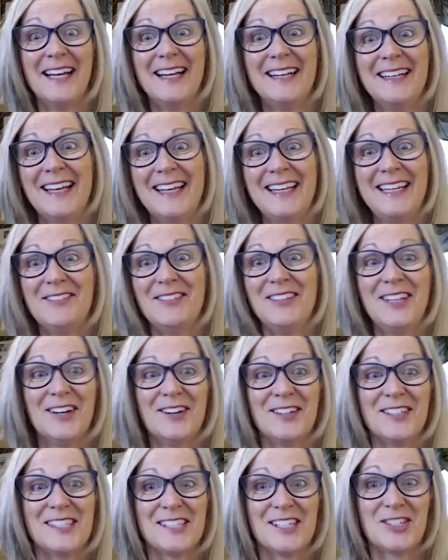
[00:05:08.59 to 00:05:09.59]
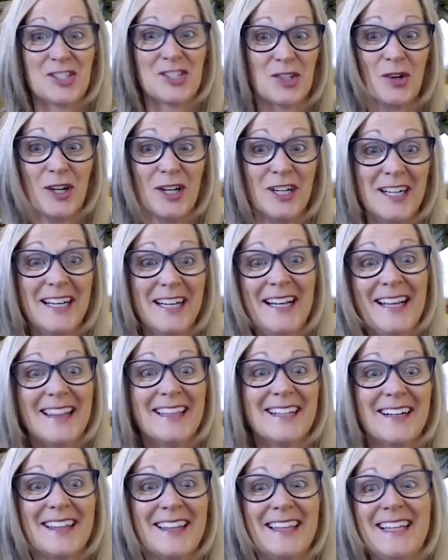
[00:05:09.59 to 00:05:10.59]
And even though it's a short,
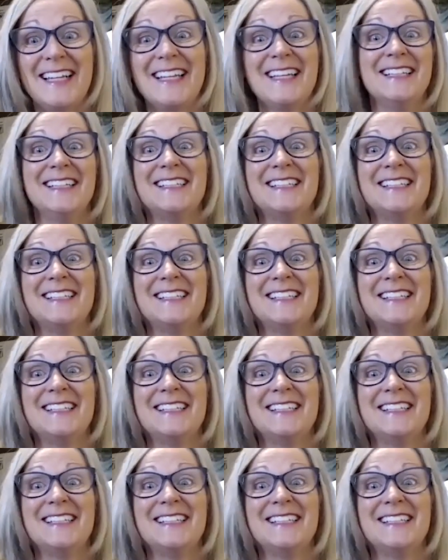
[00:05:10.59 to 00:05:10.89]
they're thinking